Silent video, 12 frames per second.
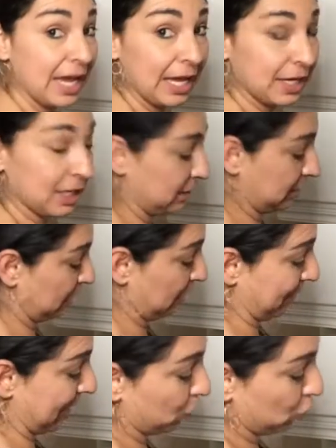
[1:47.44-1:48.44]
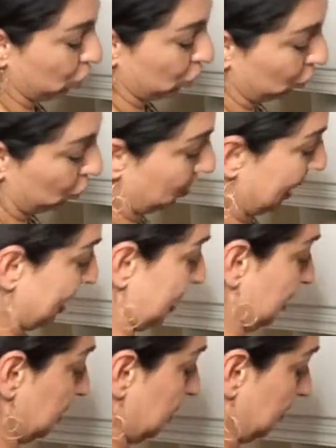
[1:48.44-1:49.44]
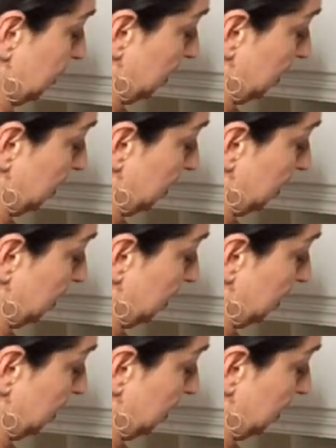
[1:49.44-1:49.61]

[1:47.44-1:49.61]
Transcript: eggs, and I'm going to add 2 eggs.